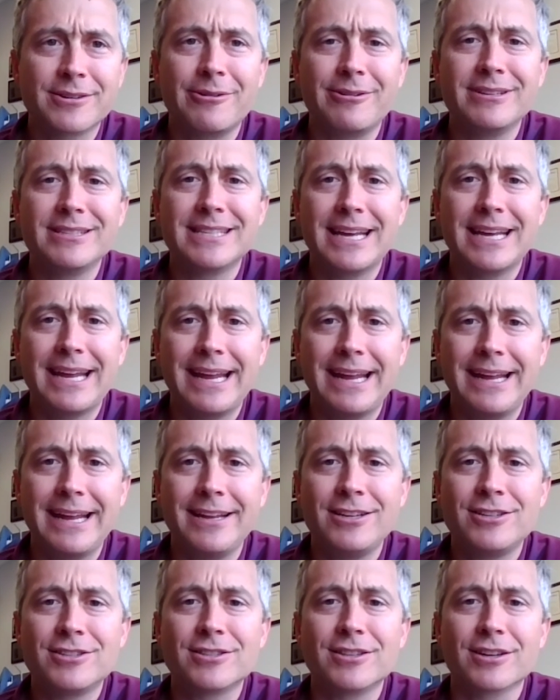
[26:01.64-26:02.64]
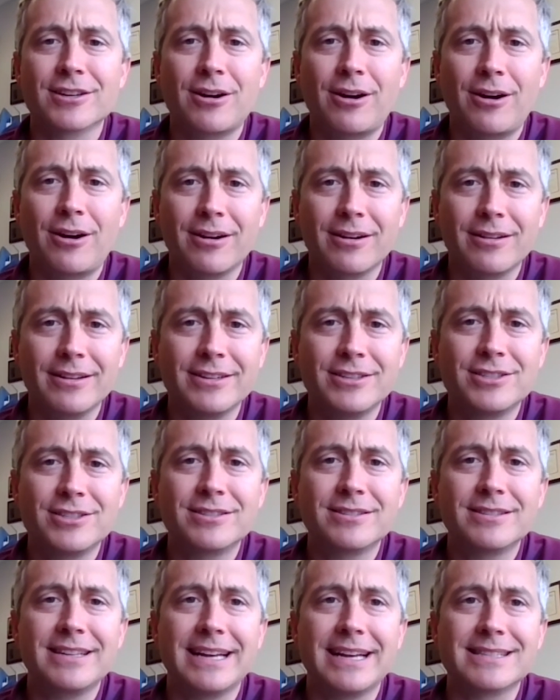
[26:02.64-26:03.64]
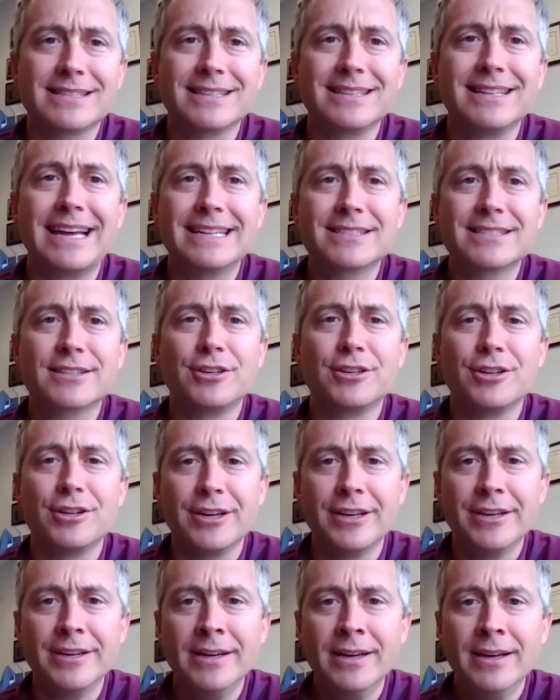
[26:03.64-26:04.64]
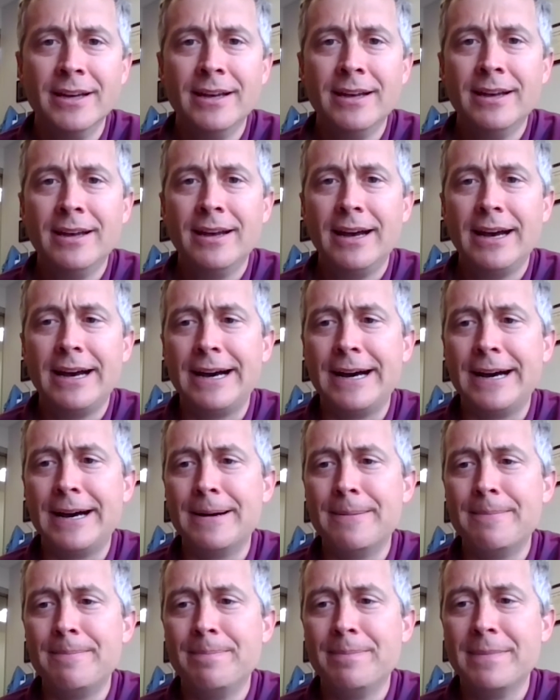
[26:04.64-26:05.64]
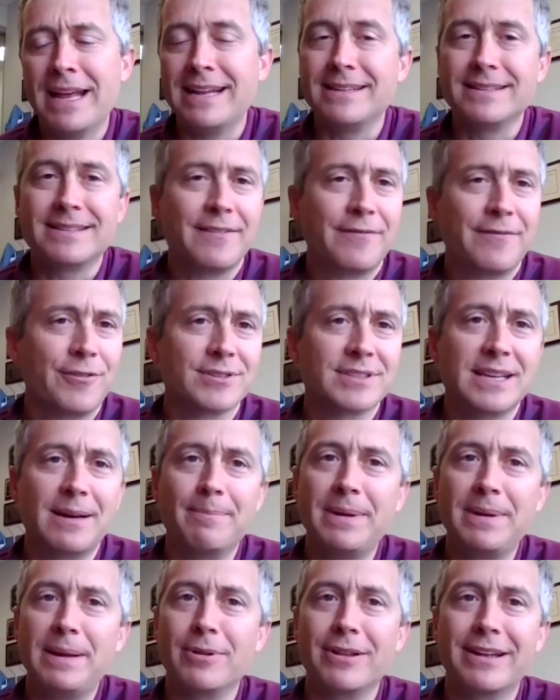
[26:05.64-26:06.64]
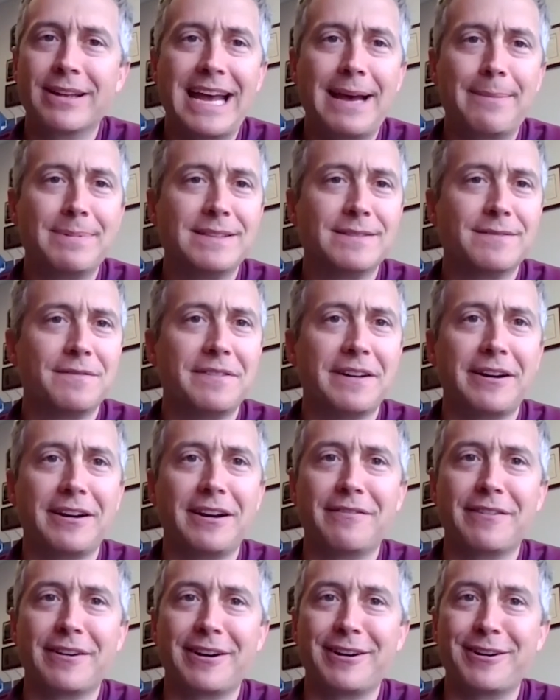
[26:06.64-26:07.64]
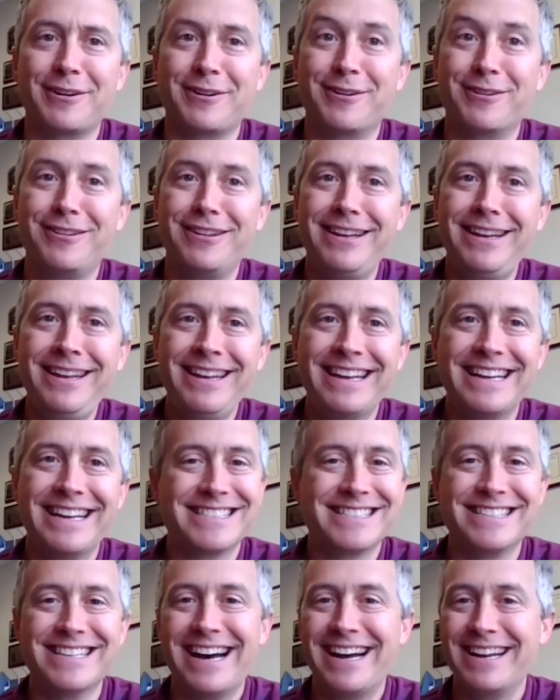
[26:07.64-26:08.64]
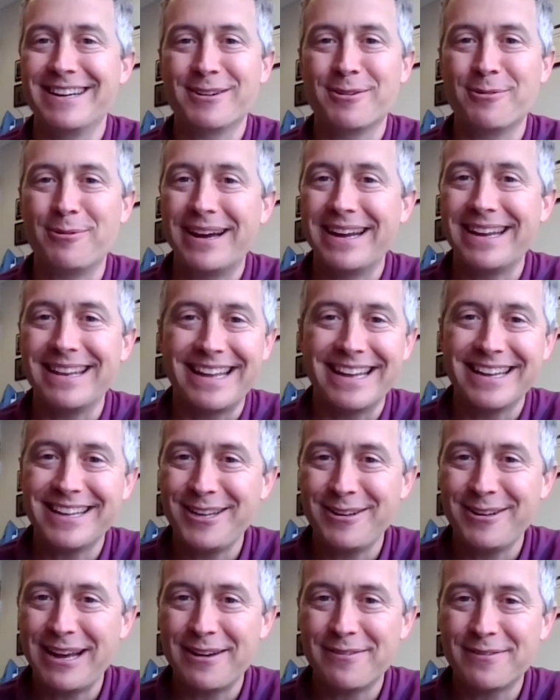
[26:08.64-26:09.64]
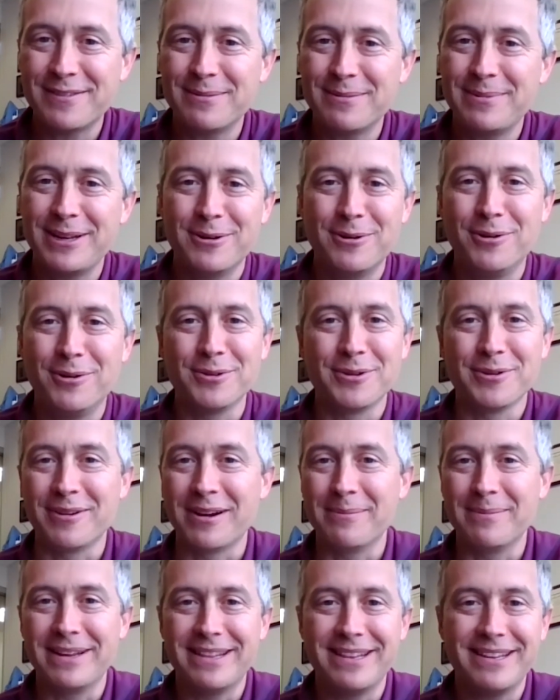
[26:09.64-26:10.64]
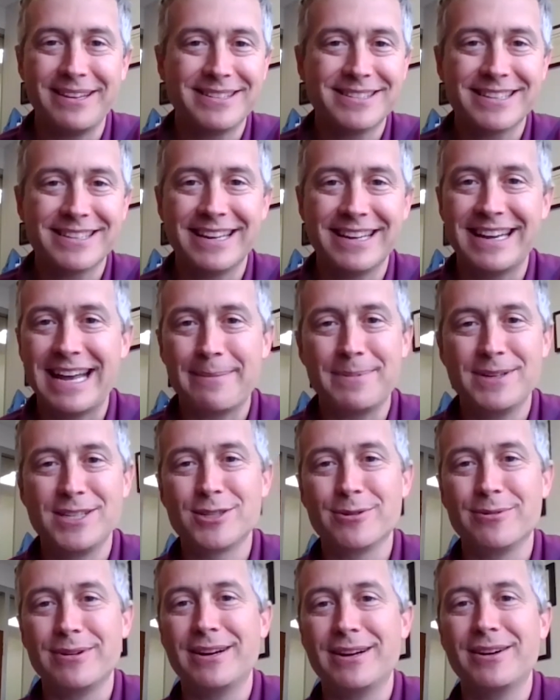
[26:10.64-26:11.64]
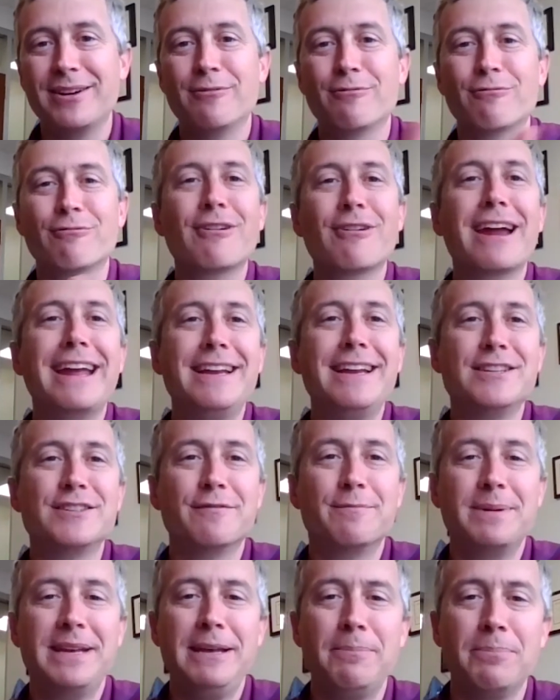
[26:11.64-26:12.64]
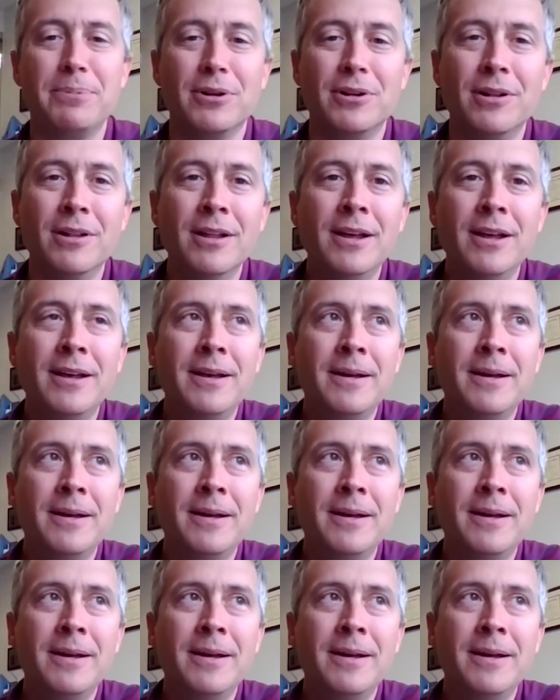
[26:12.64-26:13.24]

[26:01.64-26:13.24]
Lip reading: are going to age. The cartilage gets less good. And so for some people, it happens very, very early. It's not quite like you have to be older. I mean, this can happen to a range of people,